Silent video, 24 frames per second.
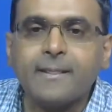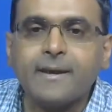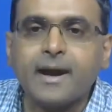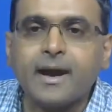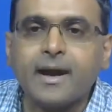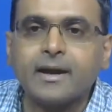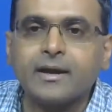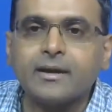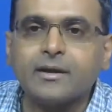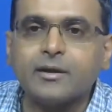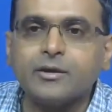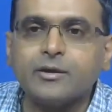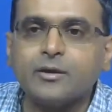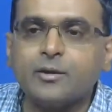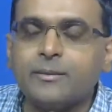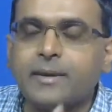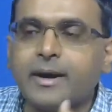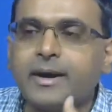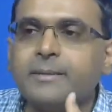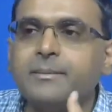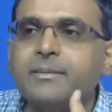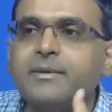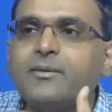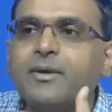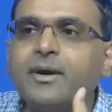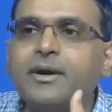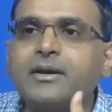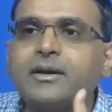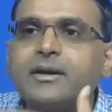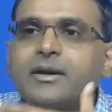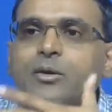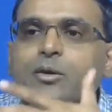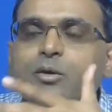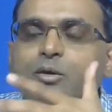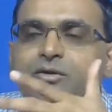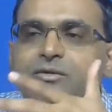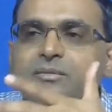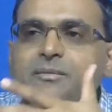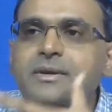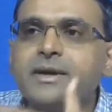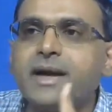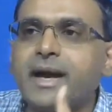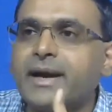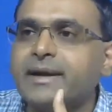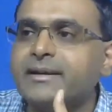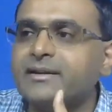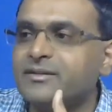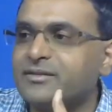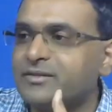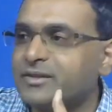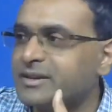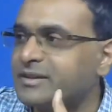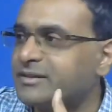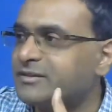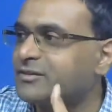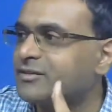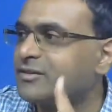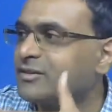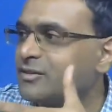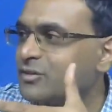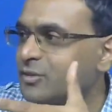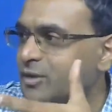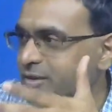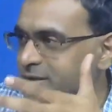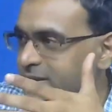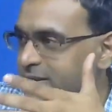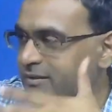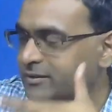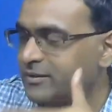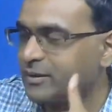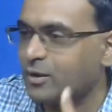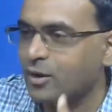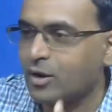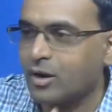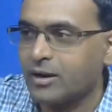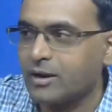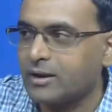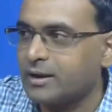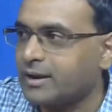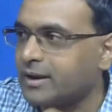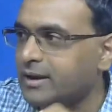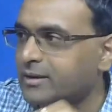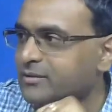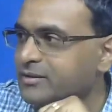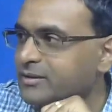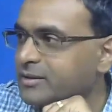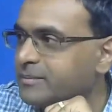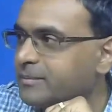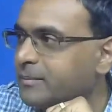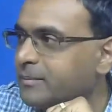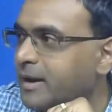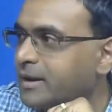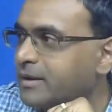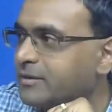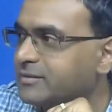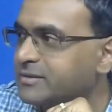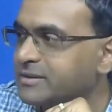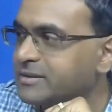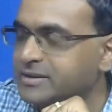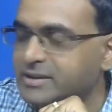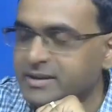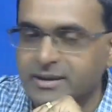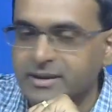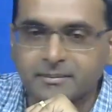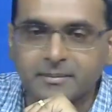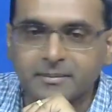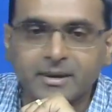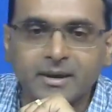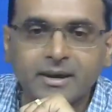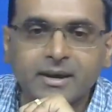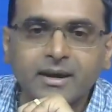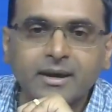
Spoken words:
And you might be wondering who's behind the scenes. So I think we are all, as a part of the team.